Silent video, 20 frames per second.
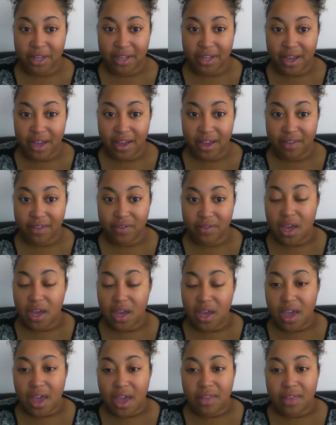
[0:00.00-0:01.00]
life
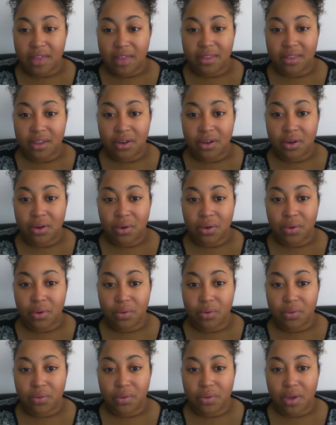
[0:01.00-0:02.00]
and you
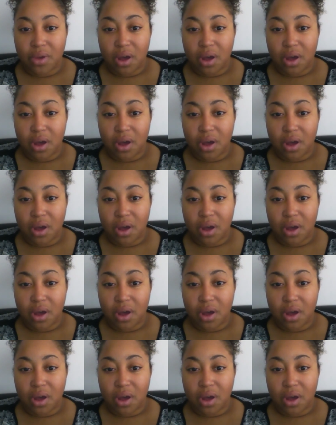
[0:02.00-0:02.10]
know